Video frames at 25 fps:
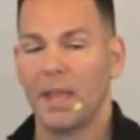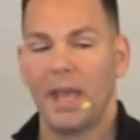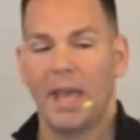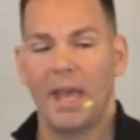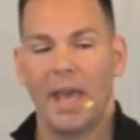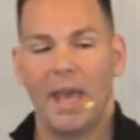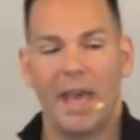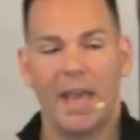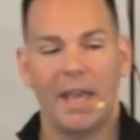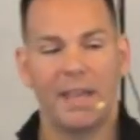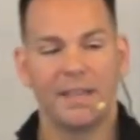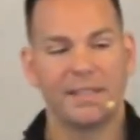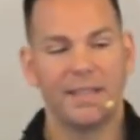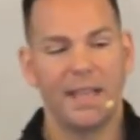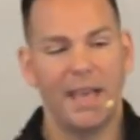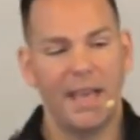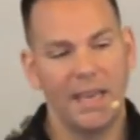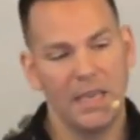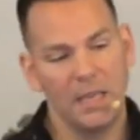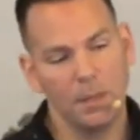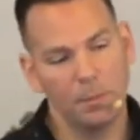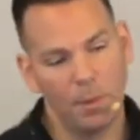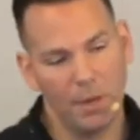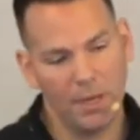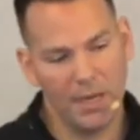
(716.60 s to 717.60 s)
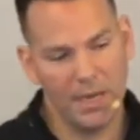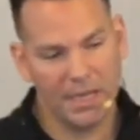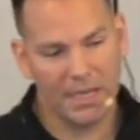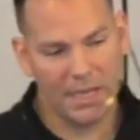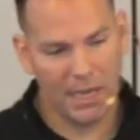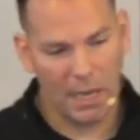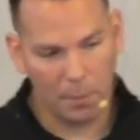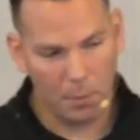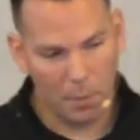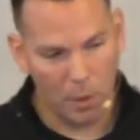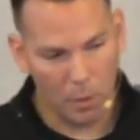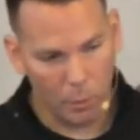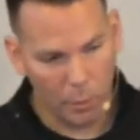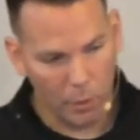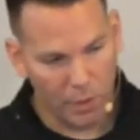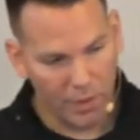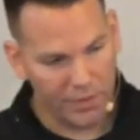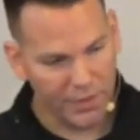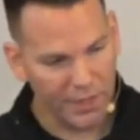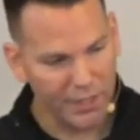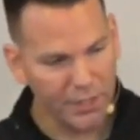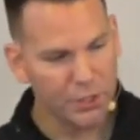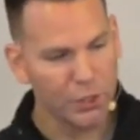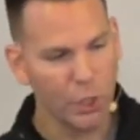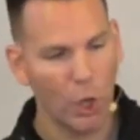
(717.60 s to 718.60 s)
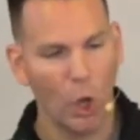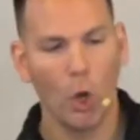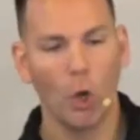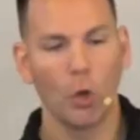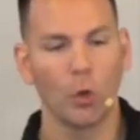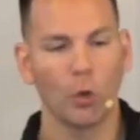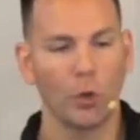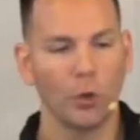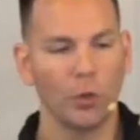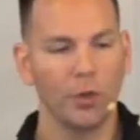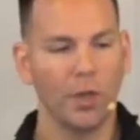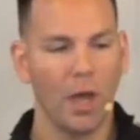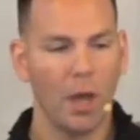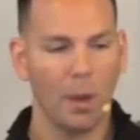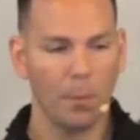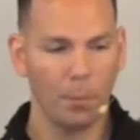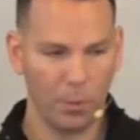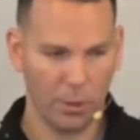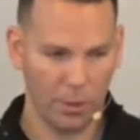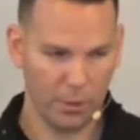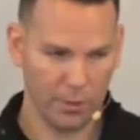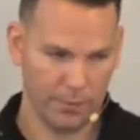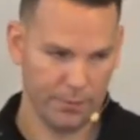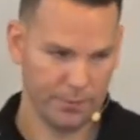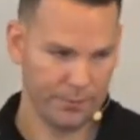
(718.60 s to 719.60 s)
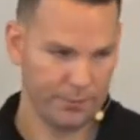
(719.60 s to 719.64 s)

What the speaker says: has anybody come up with a total number